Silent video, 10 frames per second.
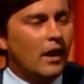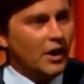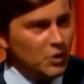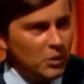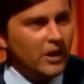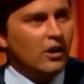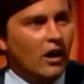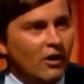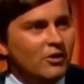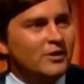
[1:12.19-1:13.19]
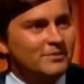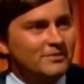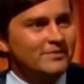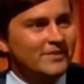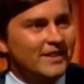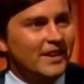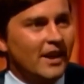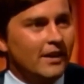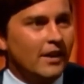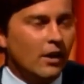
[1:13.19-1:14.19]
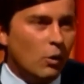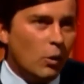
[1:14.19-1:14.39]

I do play golf. Uh-huh. How well?